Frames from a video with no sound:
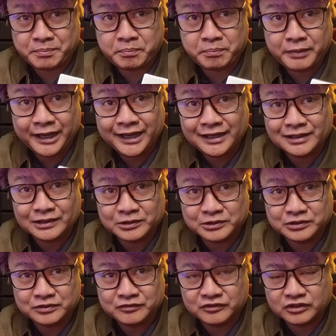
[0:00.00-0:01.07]

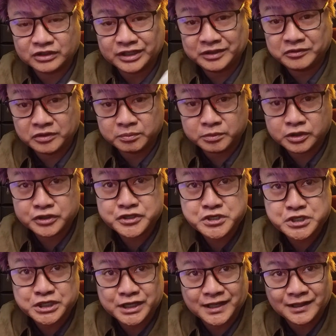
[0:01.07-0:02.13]
payload for a reverse
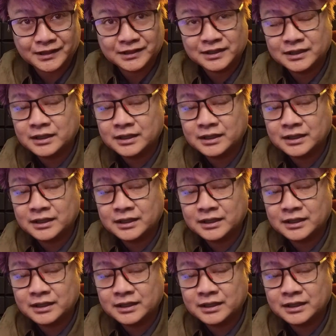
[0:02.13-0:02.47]
shell,